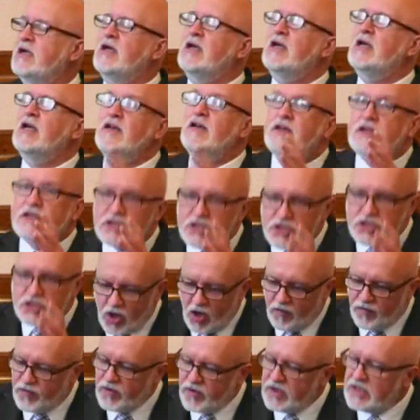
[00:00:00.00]
the
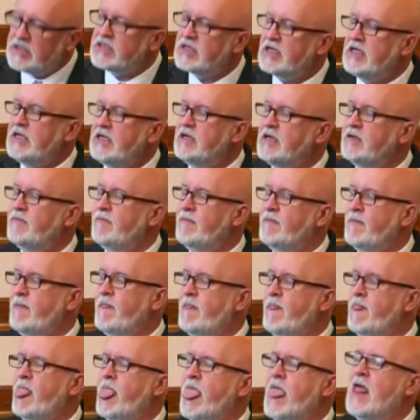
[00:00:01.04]
sovereignty
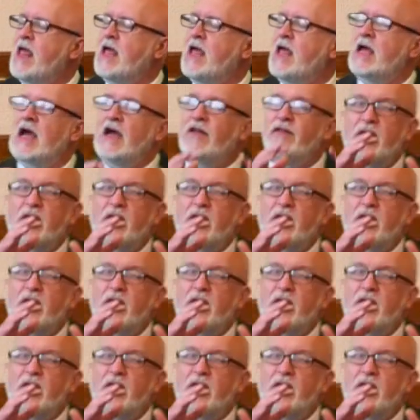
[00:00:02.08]
and the